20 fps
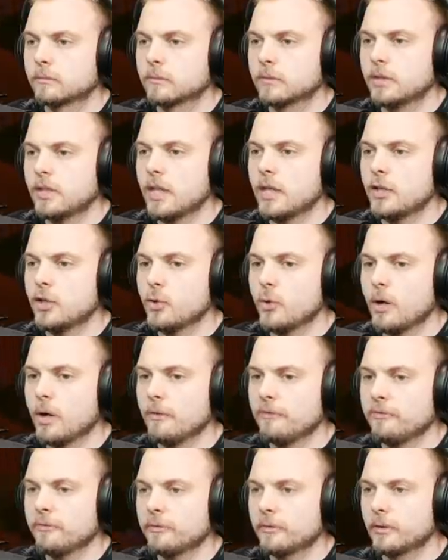Turn you
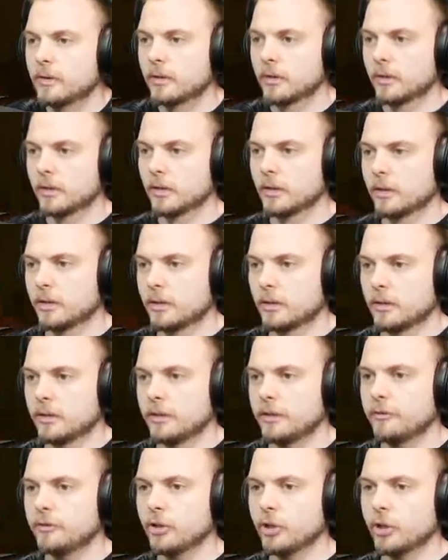off.
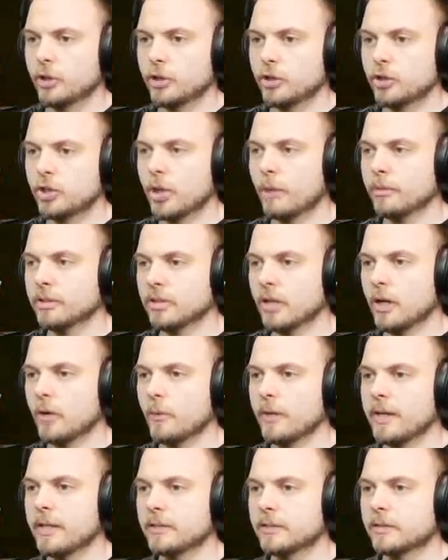You've done a good job as
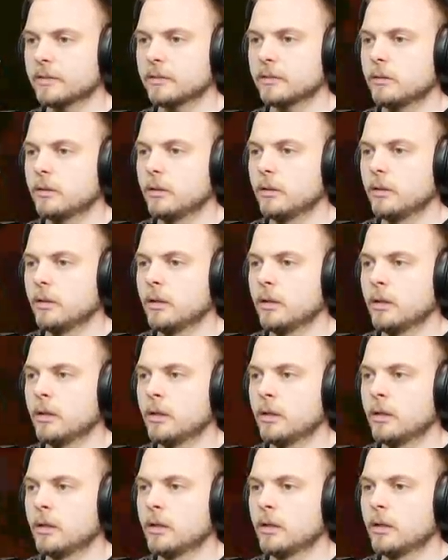always.
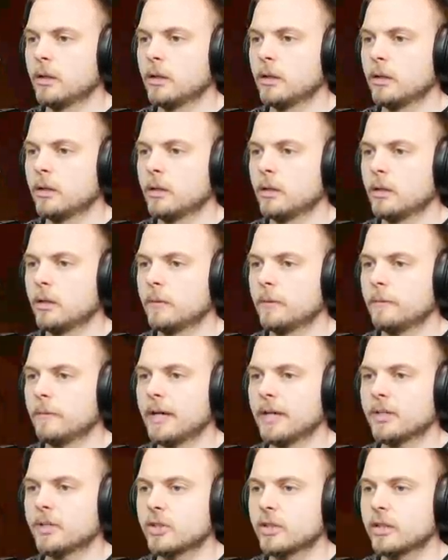Um,
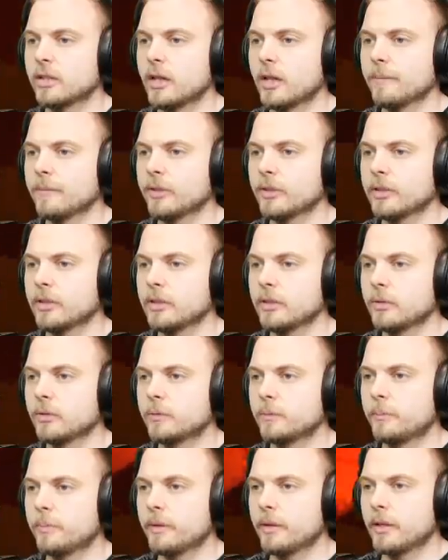actually, no, I'm not going to
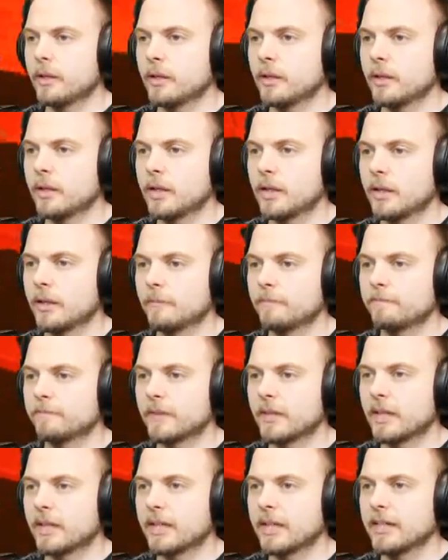use...
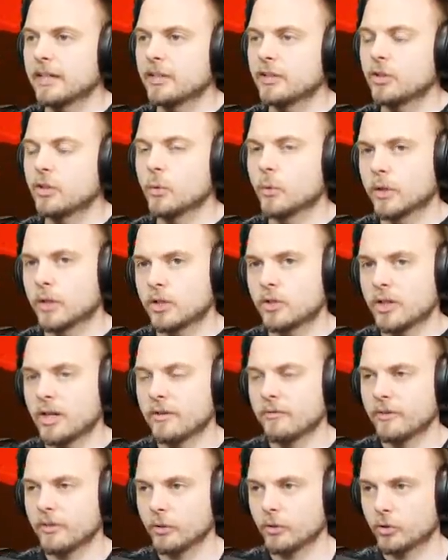I kind of do want to try
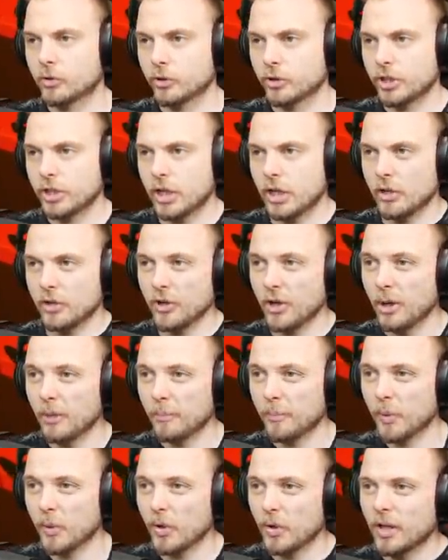if it'll crush it or
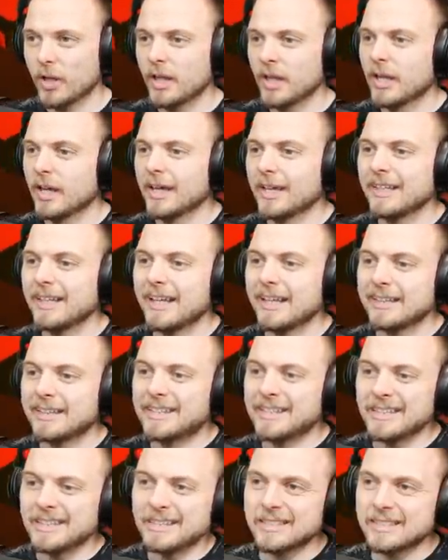not, but... Like,
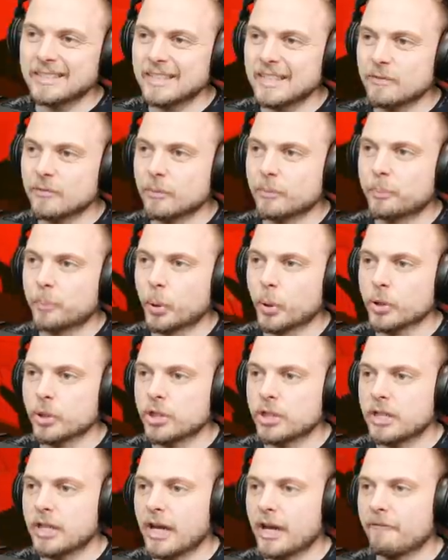this isn't even
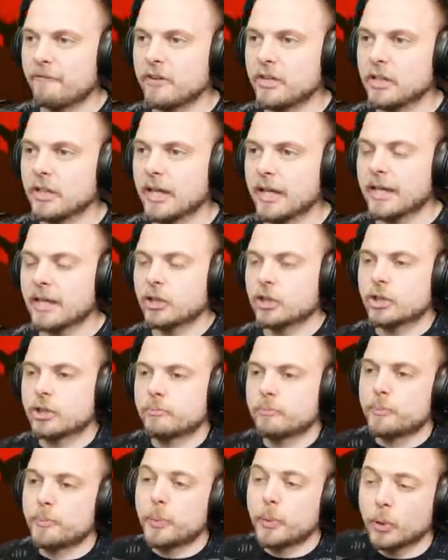pushing it. I feel like I should
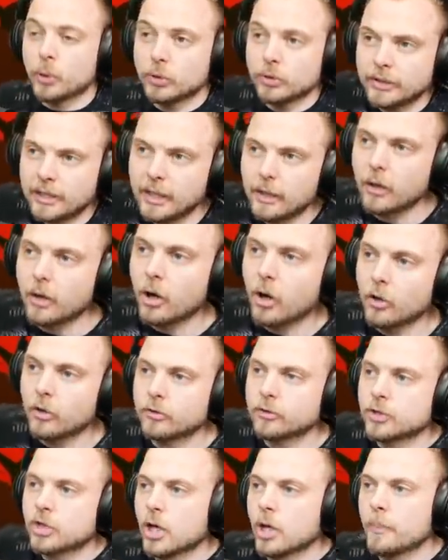build it
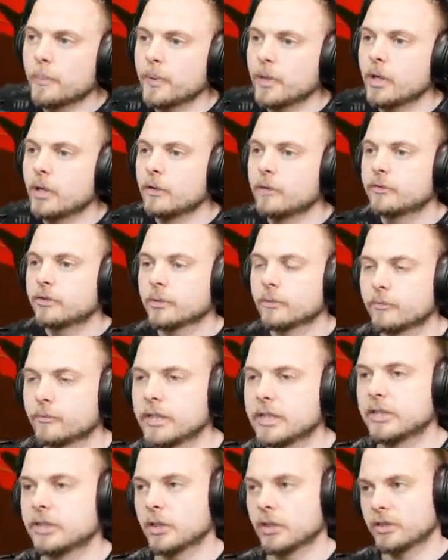on top of some
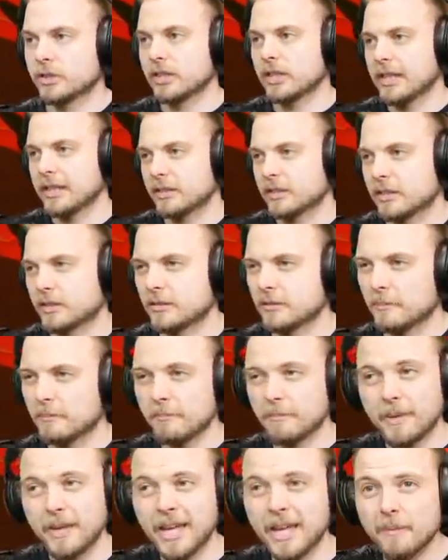resource collectors,
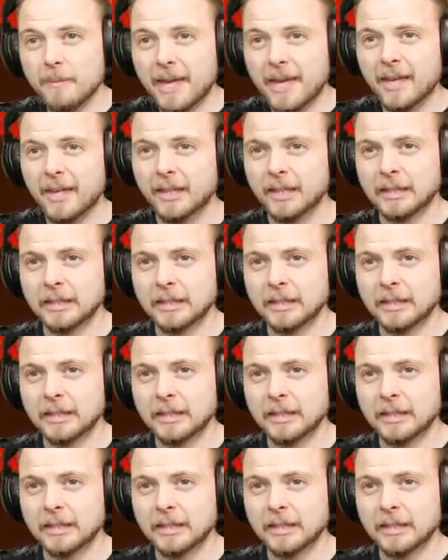maybe.